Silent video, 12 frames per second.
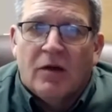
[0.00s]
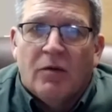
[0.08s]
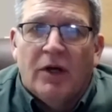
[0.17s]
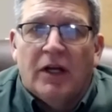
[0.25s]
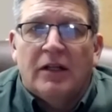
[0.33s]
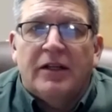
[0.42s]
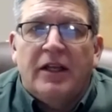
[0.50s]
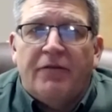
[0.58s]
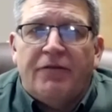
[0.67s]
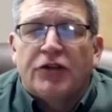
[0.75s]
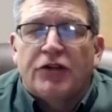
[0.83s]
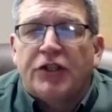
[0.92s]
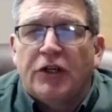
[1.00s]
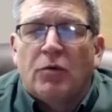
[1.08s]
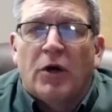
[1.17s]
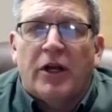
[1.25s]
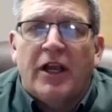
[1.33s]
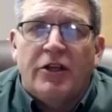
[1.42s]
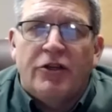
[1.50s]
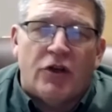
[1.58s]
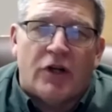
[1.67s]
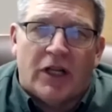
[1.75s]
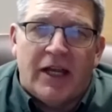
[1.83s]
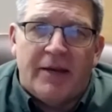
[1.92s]
Well, if you're still working and you
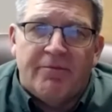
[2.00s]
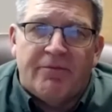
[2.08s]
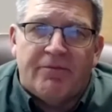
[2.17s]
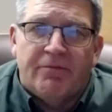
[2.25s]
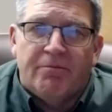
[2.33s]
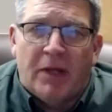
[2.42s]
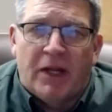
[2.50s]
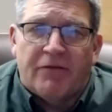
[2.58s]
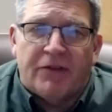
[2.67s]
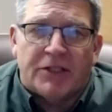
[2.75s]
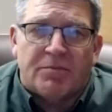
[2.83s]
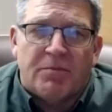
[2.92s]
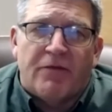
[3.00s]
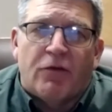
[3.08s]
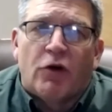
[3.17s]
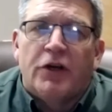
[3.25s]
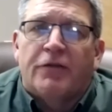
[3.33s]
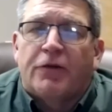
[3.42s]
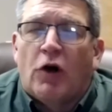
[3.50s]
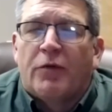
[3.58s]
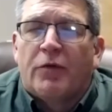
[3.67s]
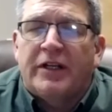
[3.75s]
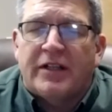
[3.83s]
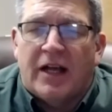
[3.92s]
claim benefits before your full
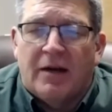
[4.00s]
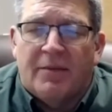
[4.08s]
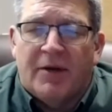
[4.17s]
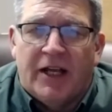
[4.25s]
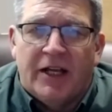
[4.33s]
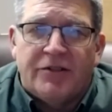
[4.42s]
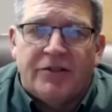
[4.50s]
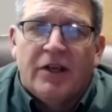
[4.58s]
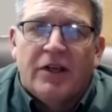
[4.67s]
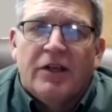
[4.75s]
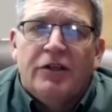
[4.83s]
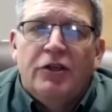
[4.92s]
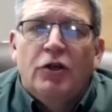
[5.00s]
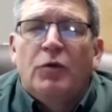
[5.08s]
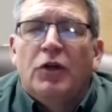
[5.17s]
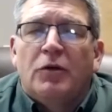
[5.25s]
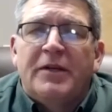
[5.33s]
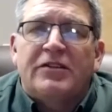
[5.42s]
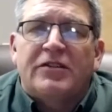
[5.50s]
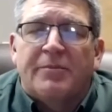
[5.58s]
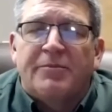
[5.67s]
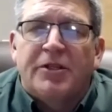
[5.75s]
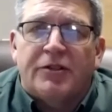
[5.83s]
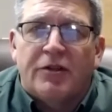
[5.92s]
retirement age, you will be
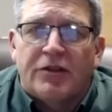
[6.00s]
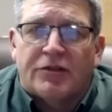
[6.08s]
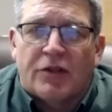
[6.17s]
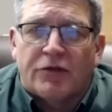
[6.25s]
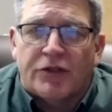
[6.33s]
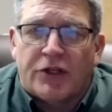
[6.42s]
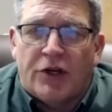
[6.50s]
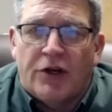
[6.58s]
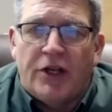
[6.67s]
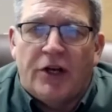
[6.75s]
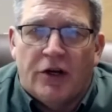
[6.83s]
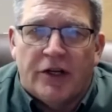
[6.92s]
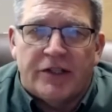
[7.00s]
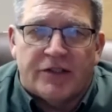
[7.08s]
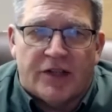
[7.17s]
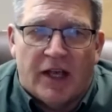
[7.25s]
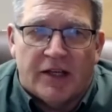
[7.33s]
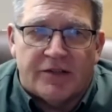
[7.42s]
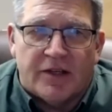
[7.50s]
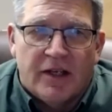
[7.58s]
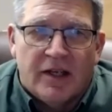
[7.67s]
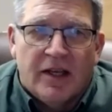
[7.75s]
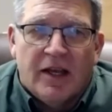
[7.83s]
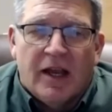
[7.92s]
subject to the Social Security earnings test.
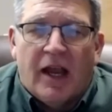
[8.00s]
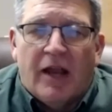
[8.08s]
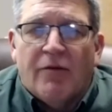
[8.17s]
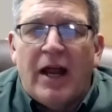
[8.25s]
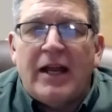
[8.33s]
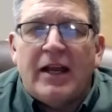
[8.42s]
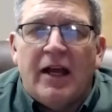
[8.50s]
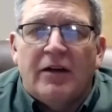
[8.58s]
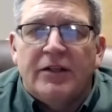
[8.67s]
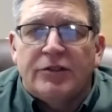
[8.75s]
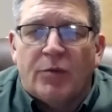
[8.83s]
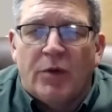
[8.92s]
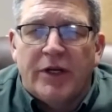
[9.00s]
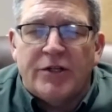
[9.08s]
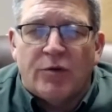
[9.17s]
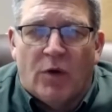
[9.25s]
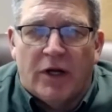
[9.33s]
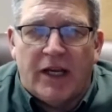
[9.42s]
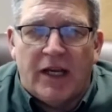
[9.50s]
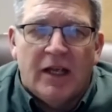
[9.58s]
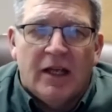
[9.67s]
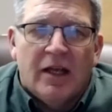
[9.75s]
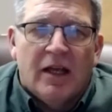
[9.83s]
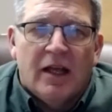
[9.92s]
And right now in 2020,
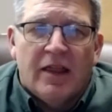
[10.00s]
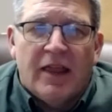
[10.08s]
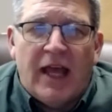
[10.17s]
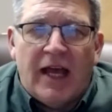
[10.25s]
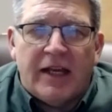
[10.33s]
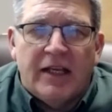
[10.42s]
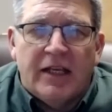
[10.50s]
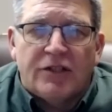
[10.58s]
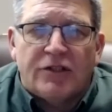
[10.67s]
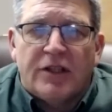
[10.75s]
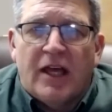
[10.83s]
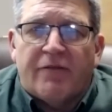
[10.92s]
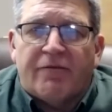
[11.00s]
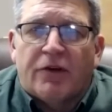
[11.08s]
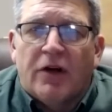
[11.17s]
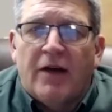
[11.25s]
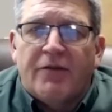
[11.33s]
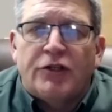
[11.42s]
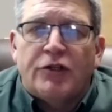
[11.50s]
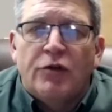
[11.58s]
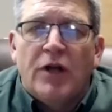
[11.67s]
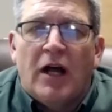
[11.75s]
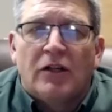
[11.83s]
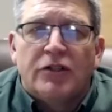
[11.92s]
that is that for every
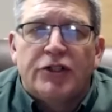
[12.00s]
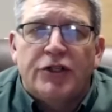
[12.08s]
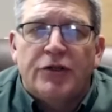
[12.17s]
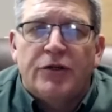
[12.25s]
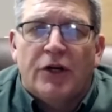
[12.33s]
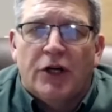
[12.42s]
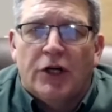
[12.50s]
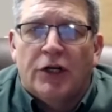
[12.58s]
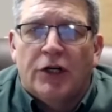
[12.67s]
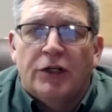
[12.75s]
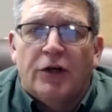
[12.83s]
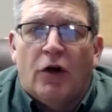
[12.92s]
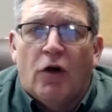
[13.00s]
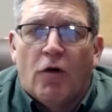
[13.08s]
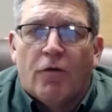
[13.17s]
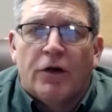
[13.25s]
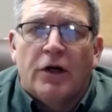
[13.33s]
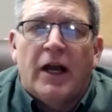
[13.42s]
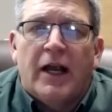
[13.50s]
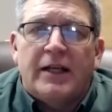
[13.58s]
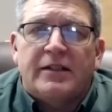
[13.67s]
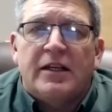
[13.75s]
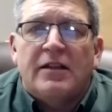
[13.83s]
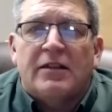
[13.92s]
$2 you earn over
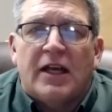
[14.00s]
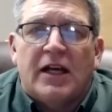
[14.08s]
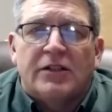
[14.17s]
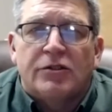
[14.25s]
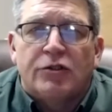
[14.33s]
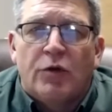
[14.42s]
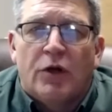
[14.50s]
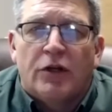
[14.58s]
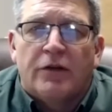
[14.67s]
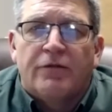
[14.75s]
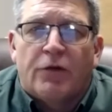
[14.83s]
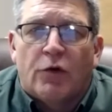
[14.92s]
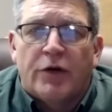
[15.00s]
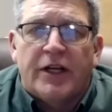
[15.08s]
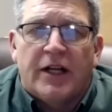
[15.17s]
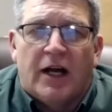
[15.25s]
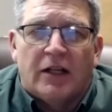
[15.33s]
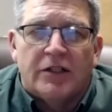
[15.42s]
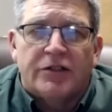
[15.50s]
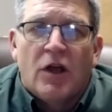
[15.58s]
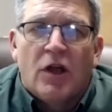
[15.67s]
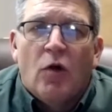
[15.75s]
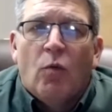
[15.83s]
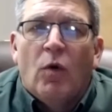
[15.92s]
$18,240,
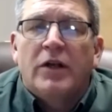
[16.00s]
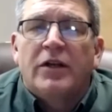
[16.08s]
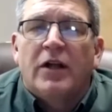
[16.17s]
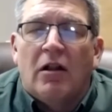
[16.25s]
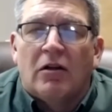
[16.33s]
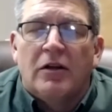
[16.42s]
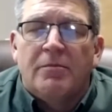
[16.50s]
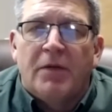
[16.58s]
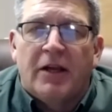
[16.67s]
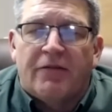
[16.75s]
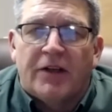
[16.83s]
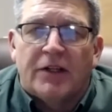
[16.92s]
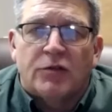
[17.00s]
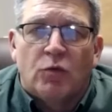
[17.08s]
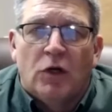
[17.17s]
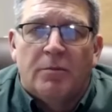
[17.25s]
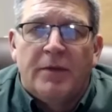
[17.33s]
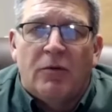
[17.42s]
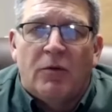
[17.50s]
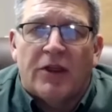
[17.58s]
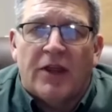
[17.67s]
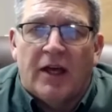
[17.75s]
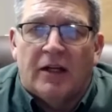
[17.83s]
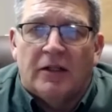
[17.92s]
$1 in benefits will be
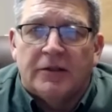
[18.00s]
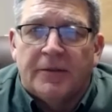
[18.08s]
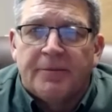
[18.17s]
withheld.